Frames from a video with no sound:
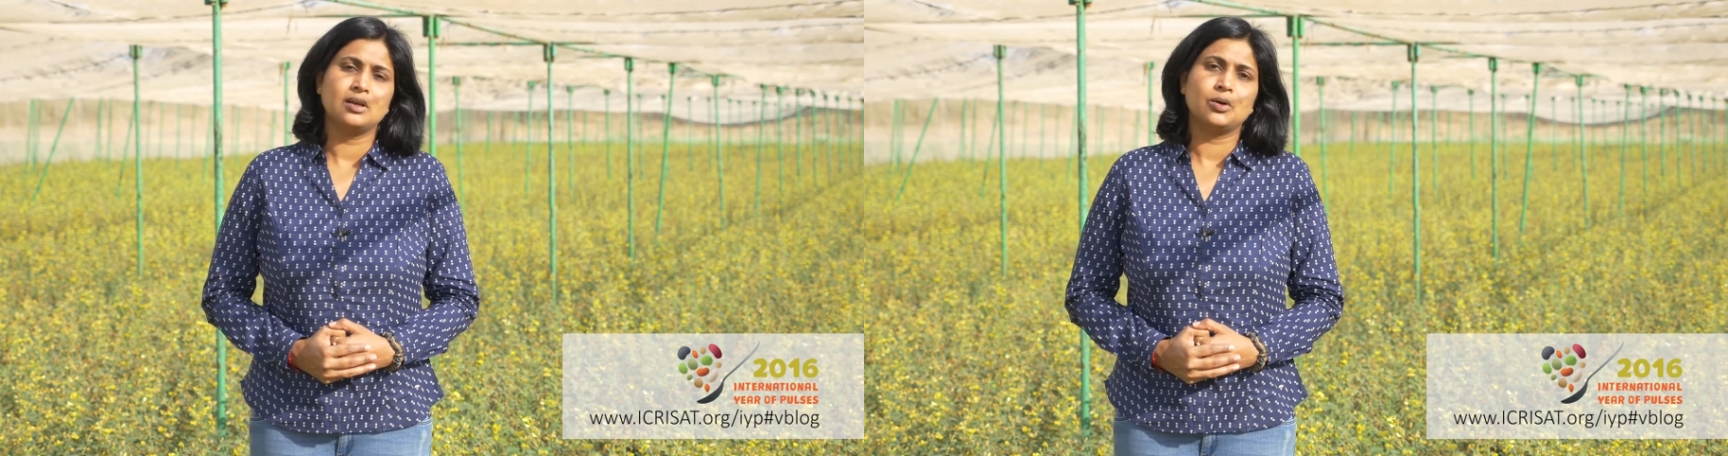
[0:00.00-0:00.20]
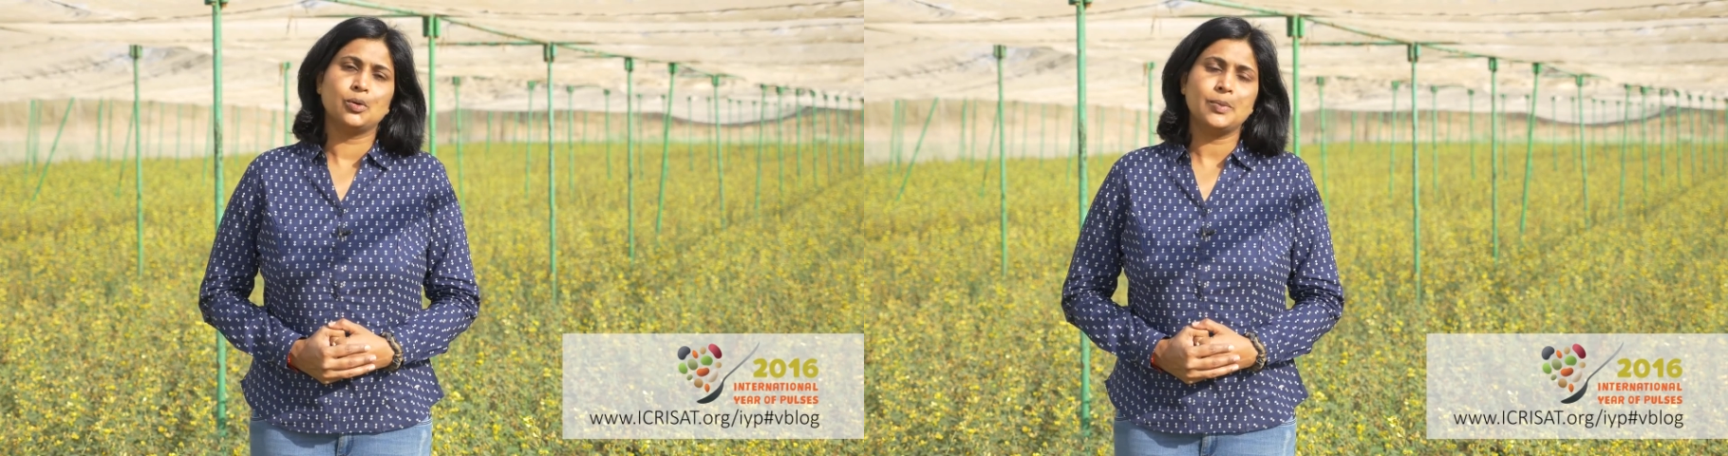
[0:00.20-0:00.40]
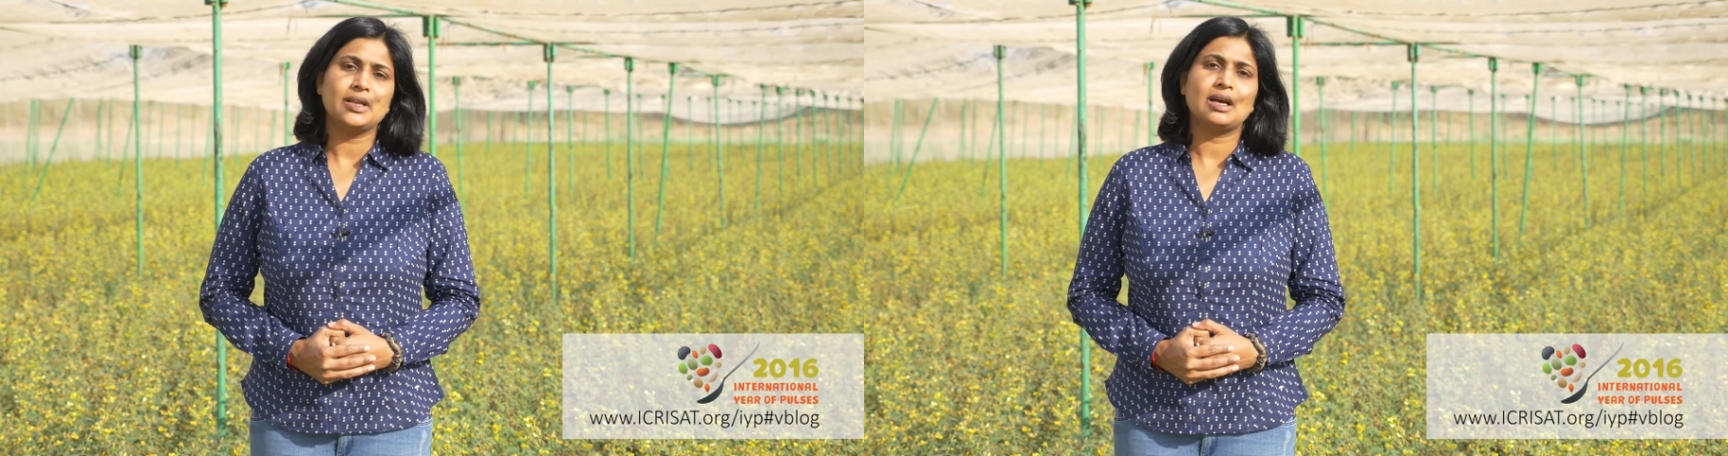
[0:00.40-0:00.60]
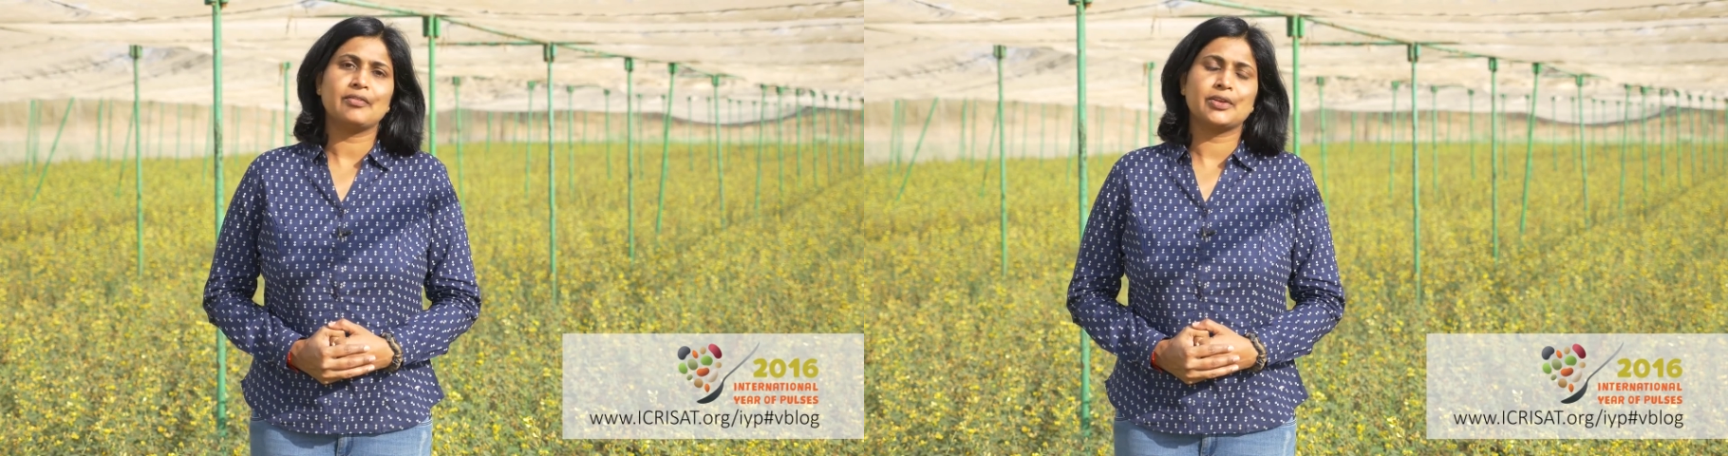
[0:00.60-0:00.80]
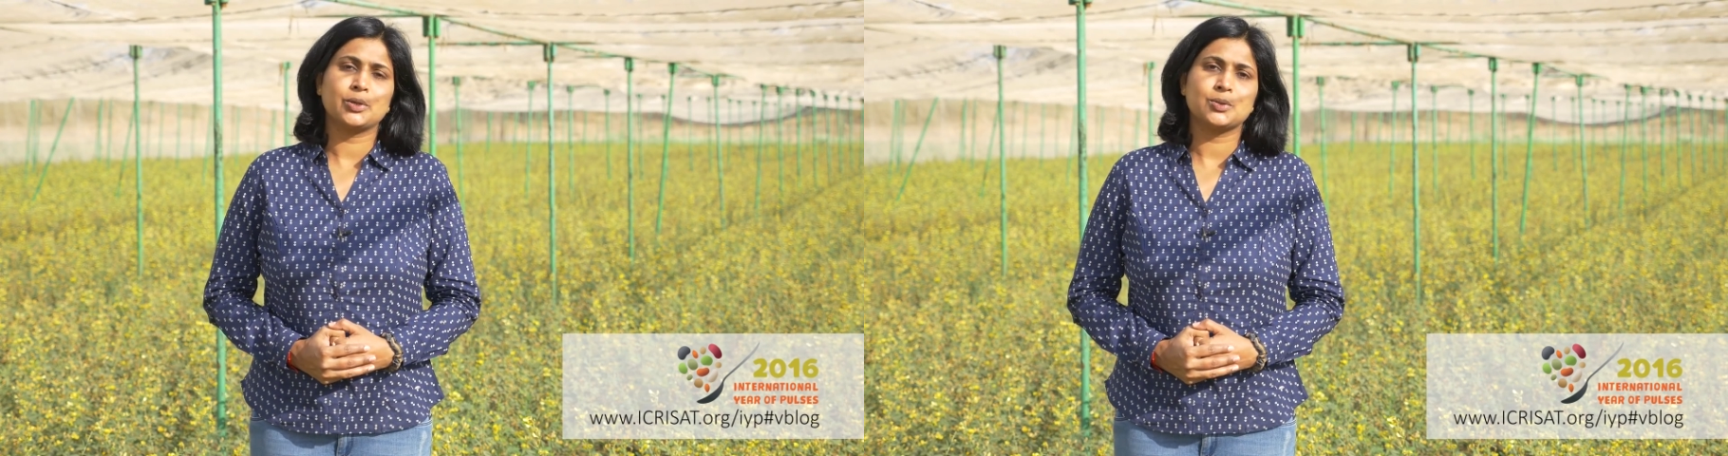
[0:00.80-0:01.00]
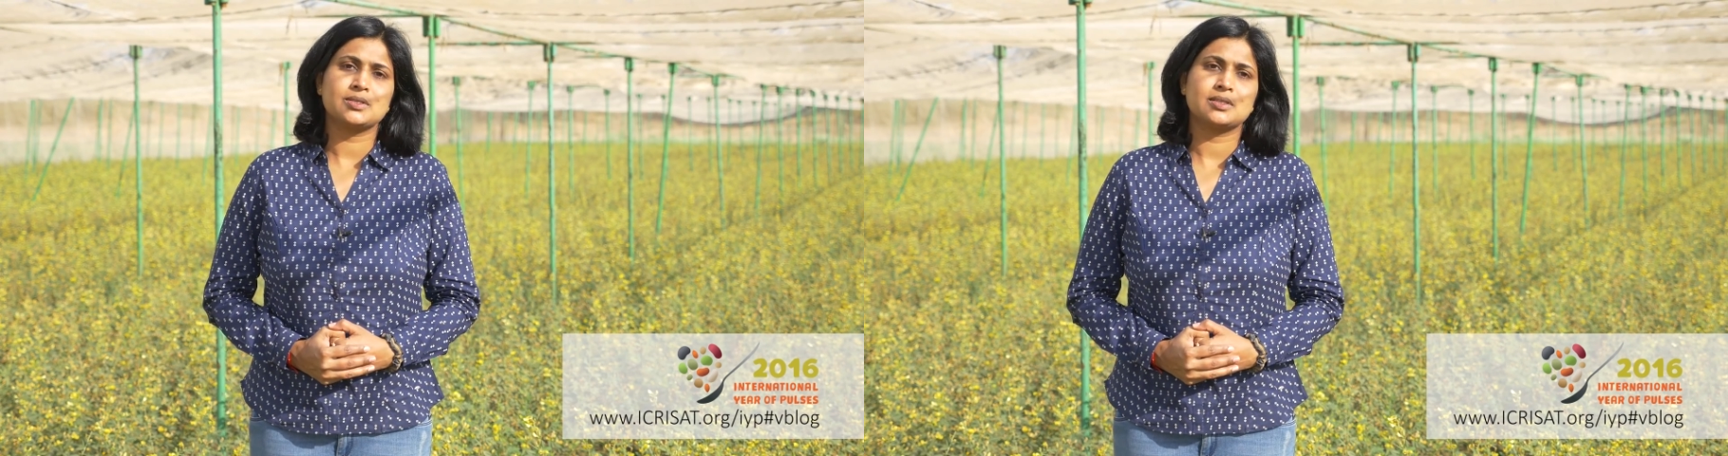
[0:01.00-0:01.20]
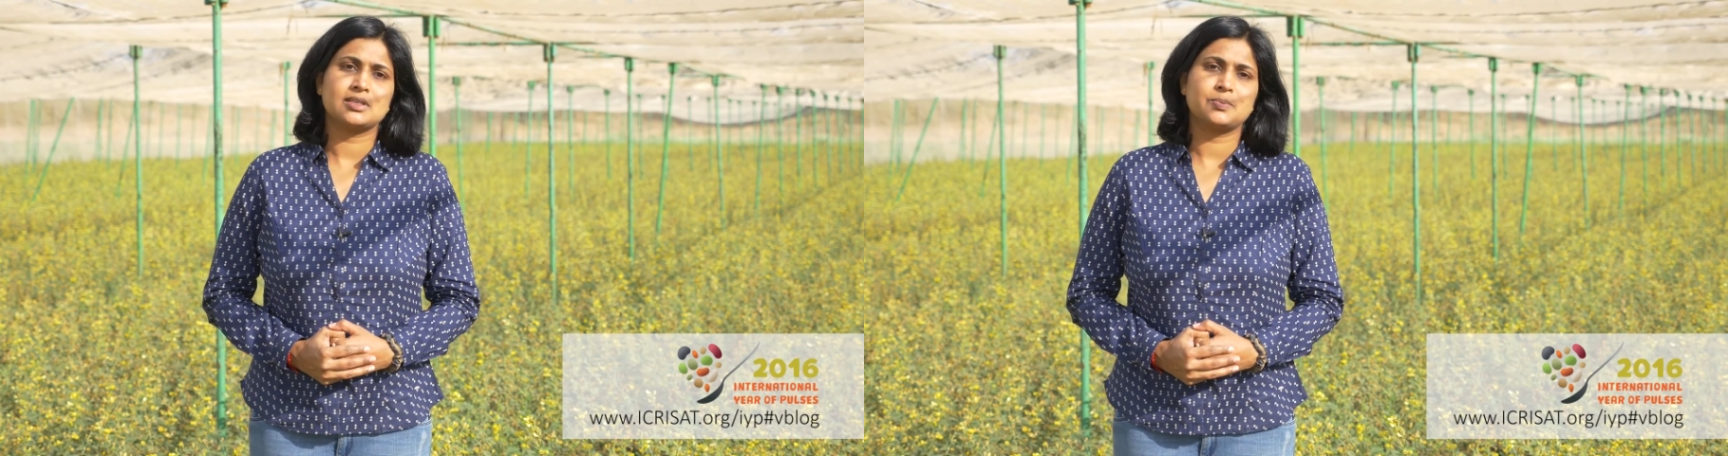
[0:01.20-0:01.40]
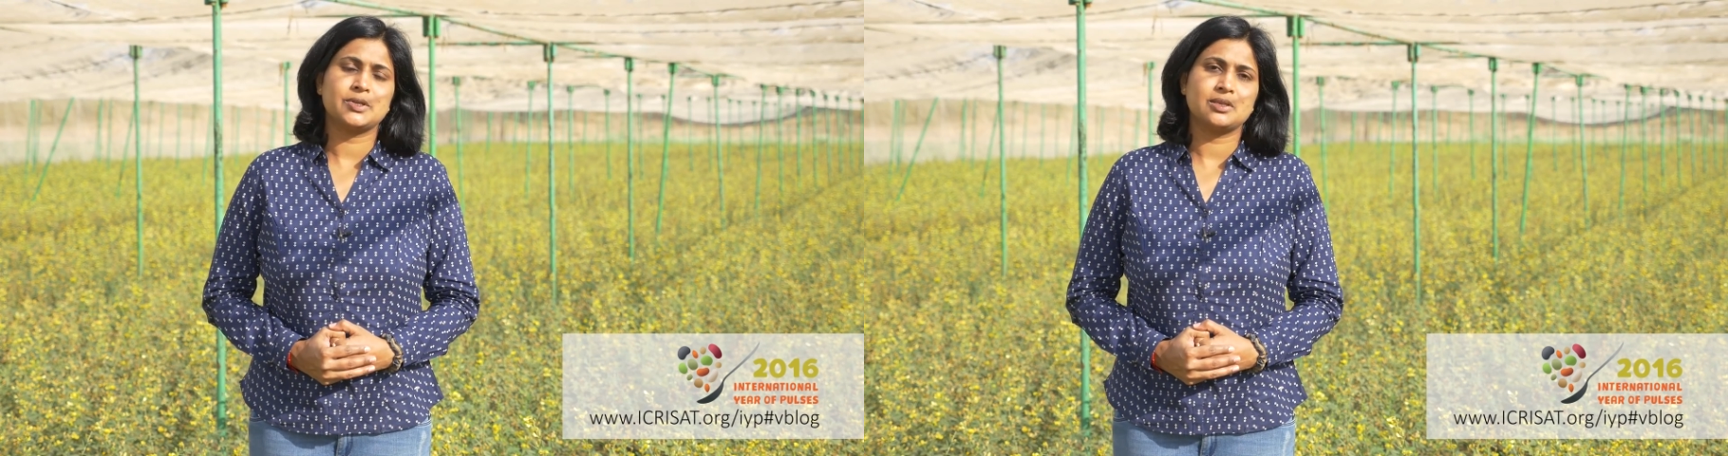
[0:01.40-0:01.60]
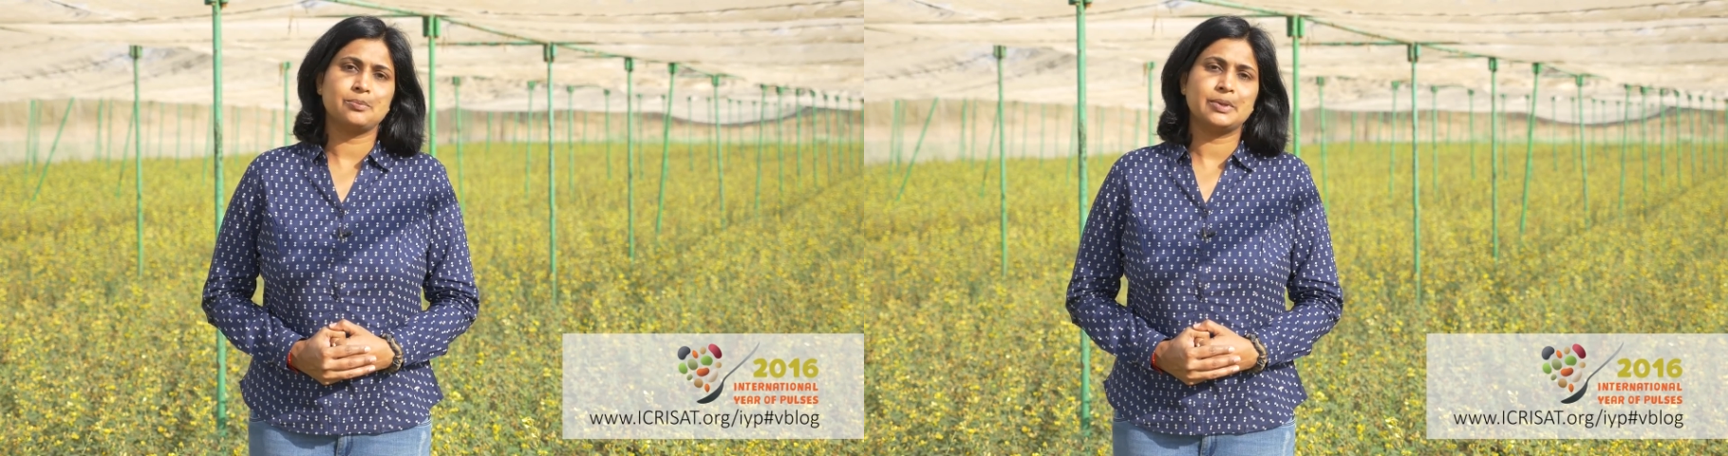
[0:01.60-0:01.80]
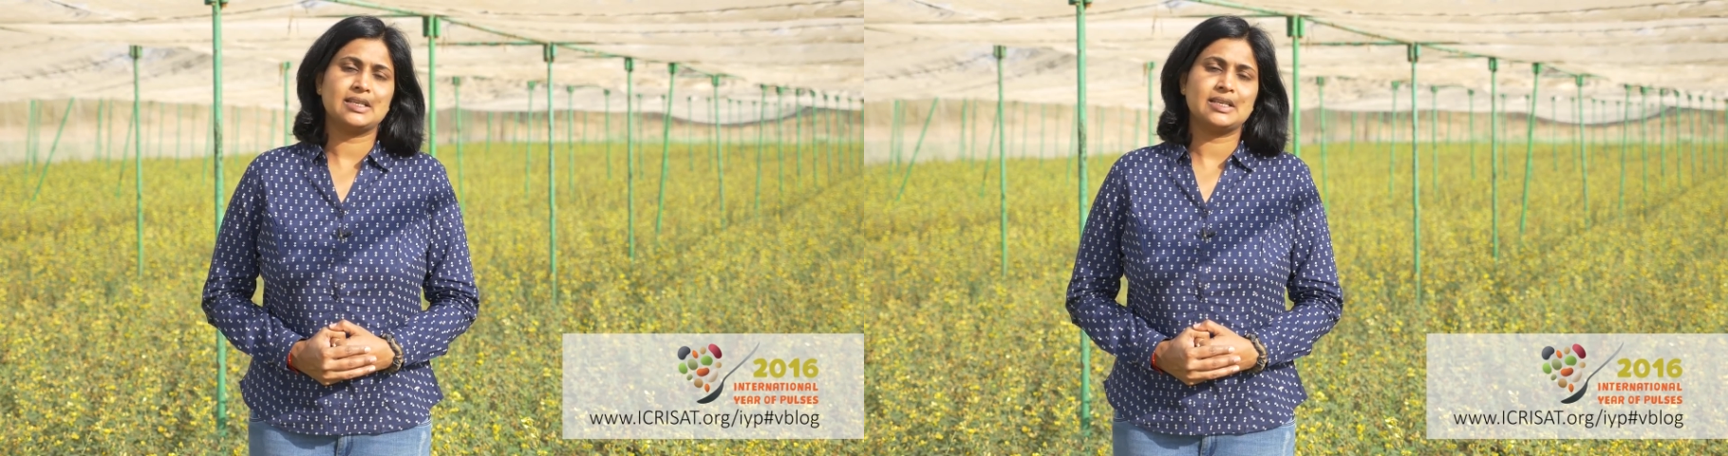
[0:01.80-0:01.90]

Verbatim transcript: Women now use this pigeon pea